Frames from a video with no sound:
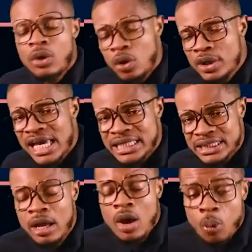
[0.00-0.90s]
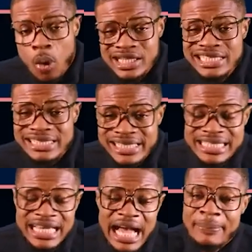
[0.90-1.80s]
Oh yes. What is
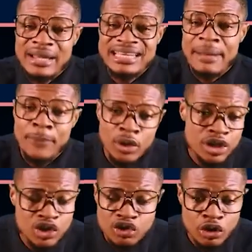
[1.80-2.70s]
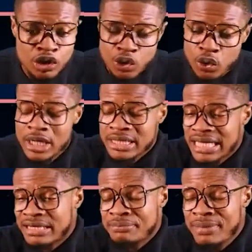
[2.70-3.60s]
it about their body structure
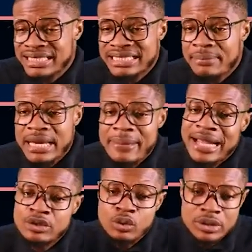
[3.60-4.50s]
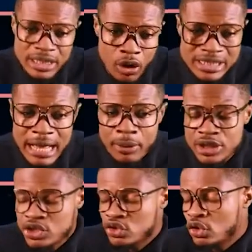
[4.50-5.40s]
that makes them nematode? Under
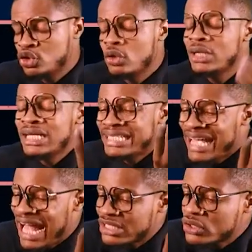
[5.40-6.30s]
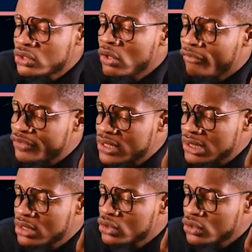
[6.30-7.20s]
body structure, they are
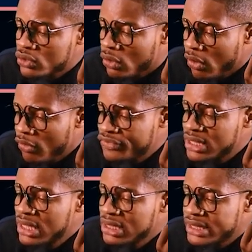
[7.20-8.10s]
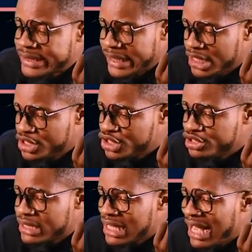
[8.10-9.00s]
soft,
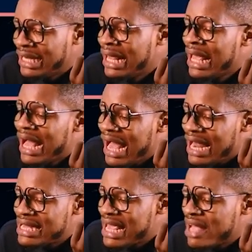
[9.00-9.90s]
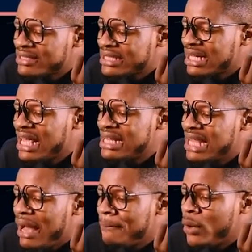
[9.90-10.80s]
cylindrical, and they are
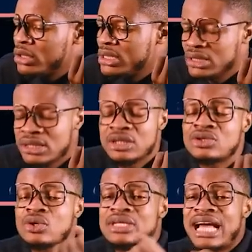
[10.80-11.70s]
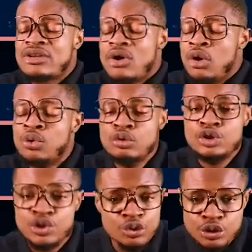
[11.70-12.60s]
slender bodies. So they are not
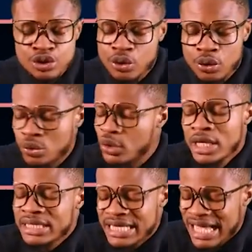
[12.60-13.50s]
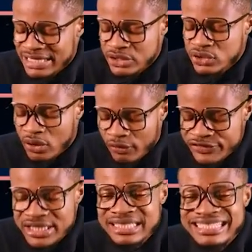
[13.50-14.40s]
huge. No, they are
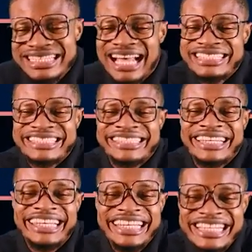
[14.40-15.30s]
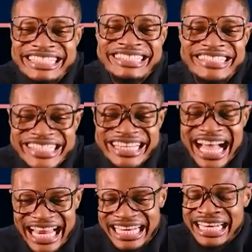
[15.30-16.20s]
soft, they are
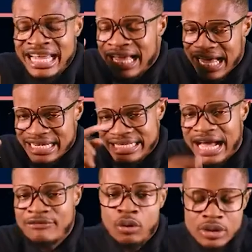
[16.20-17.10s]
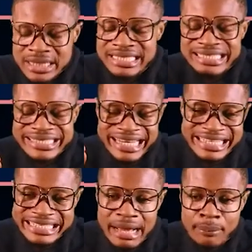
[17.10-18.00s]
cylindrical, and they have what?
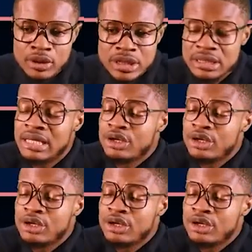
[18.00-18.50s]
Slender body.